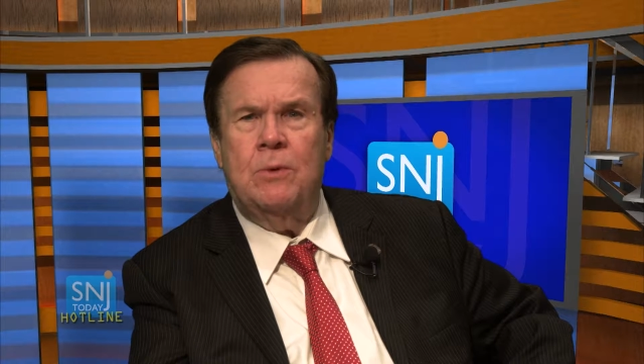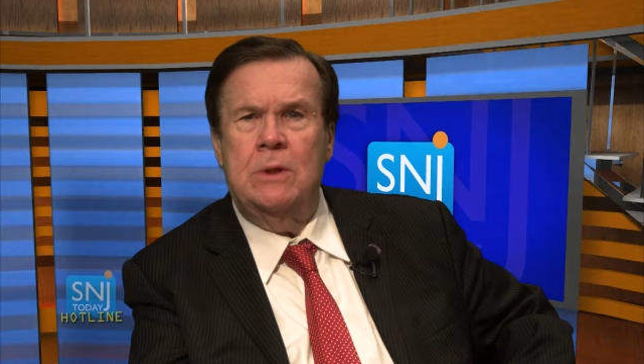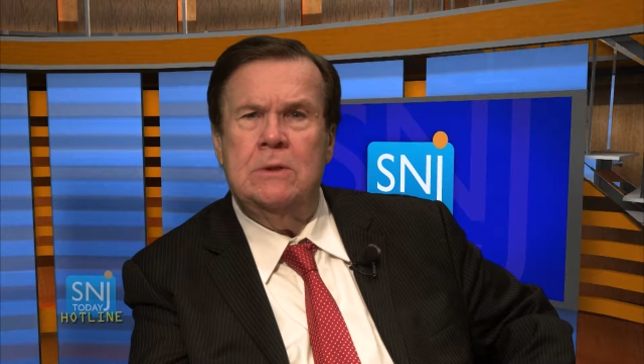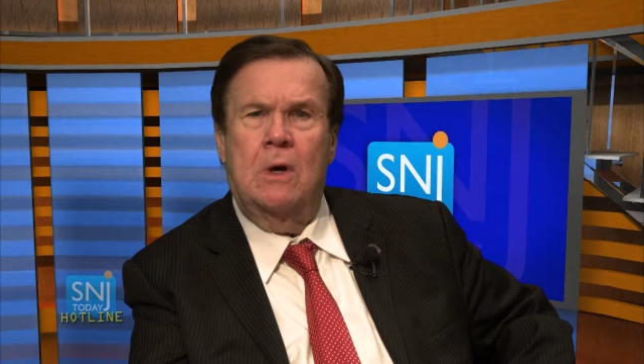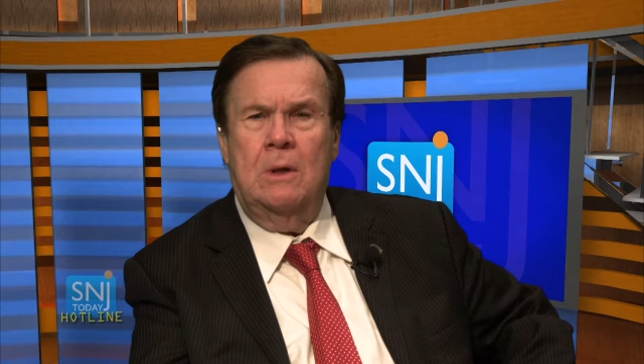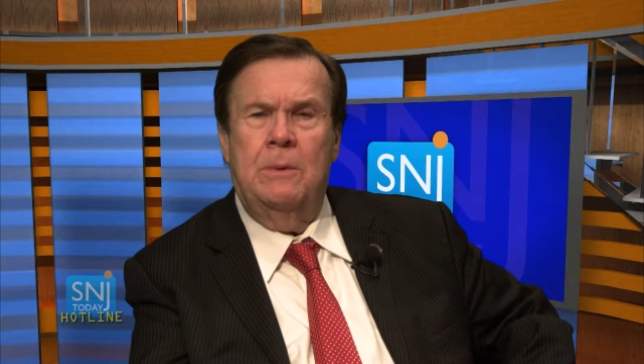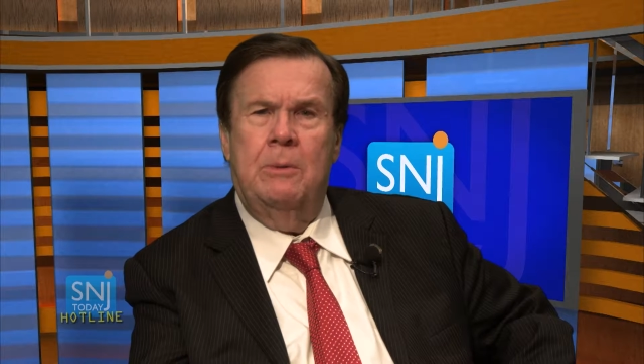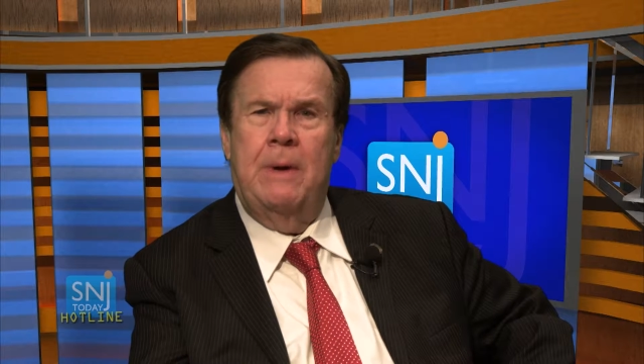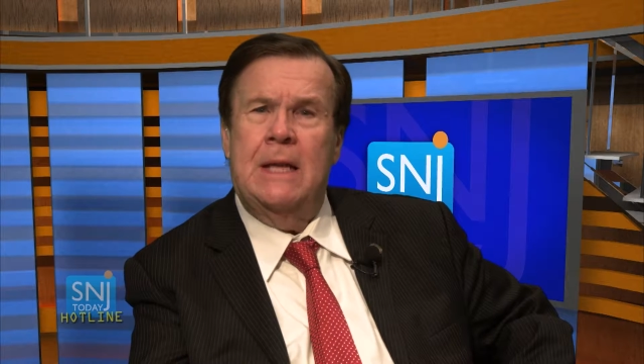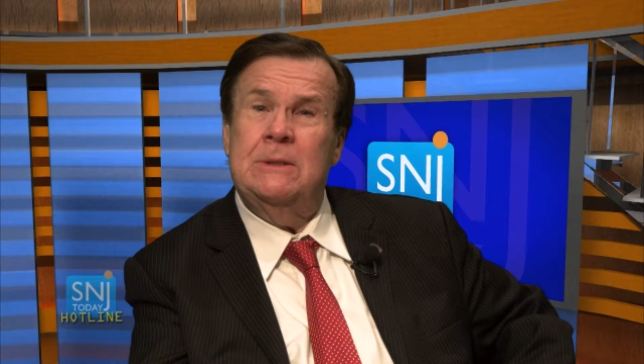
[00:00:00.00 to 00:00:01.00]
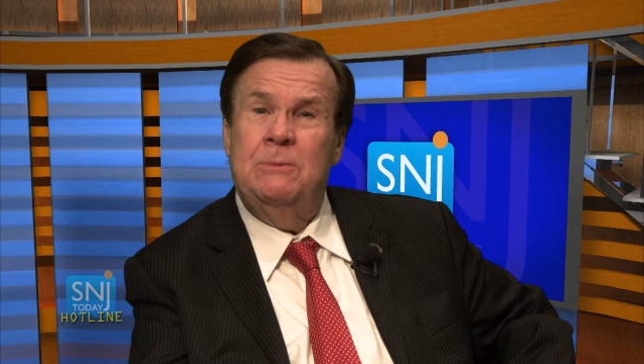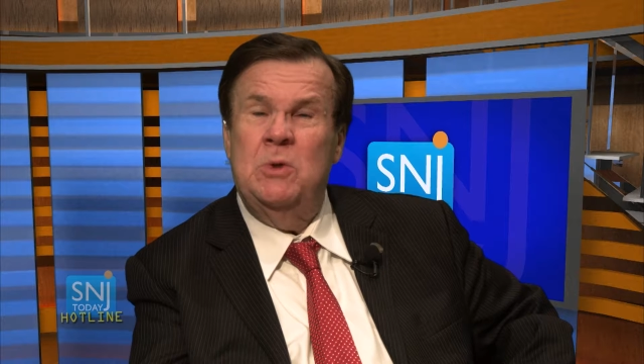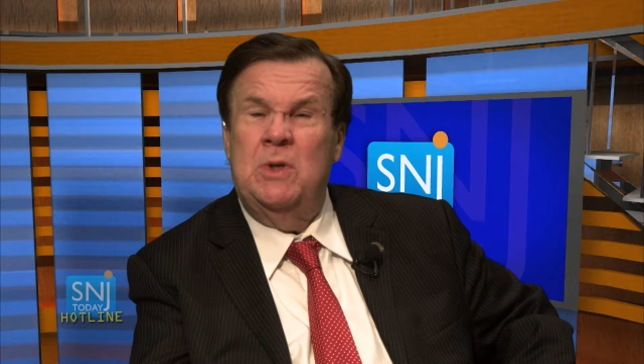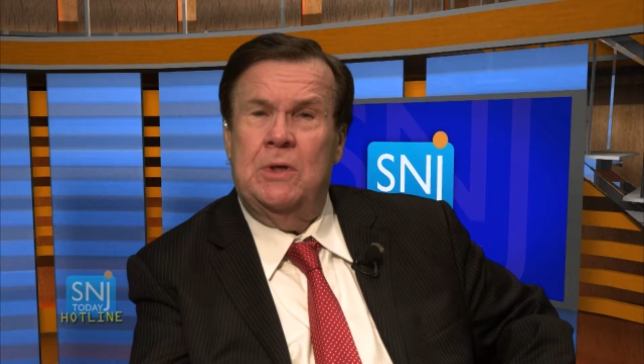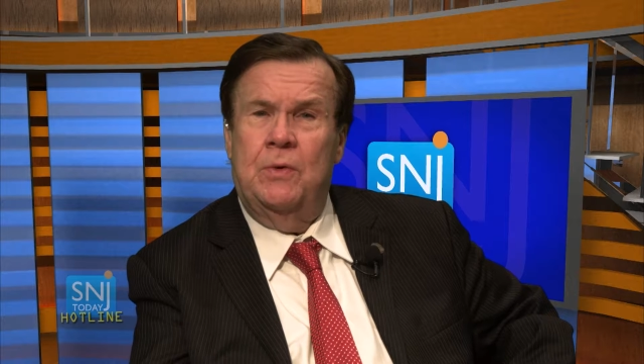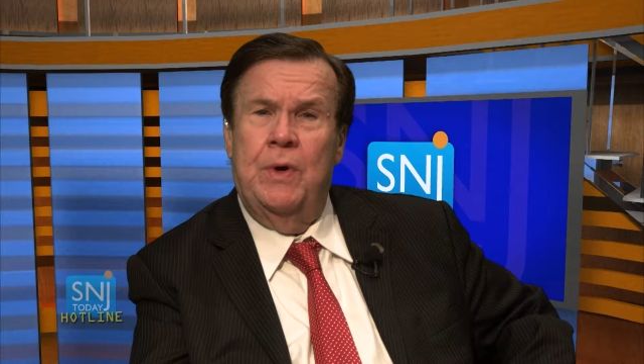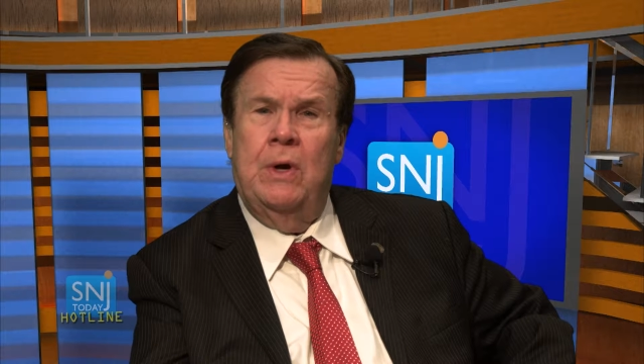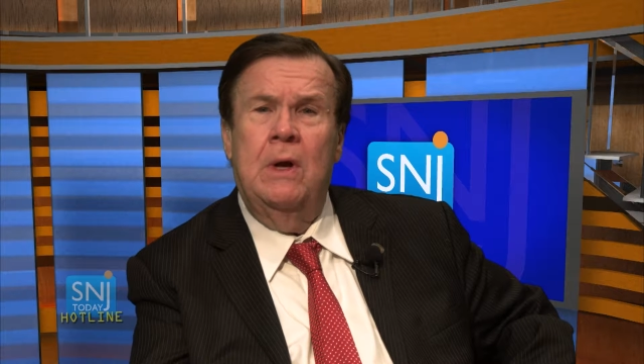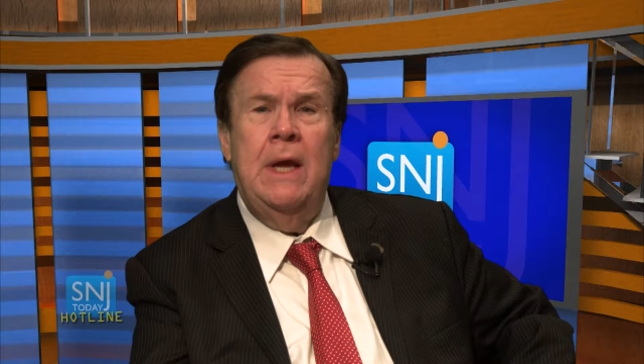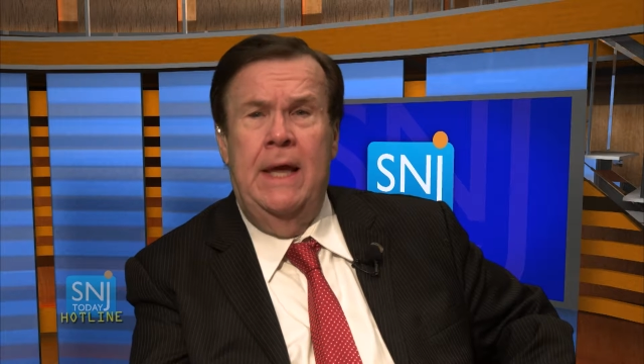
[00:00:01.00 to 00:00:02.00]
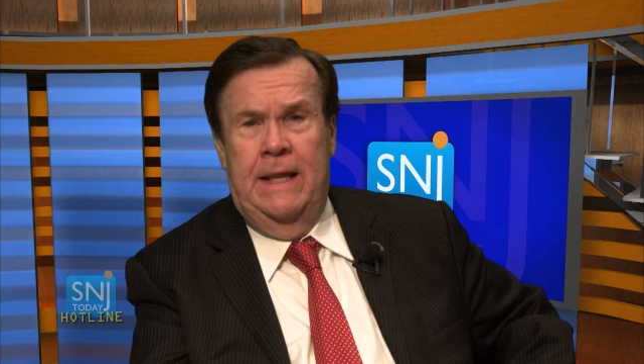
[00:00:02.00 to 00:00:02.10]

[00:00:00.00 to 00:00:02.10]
We're going to talk a little bit about his music career.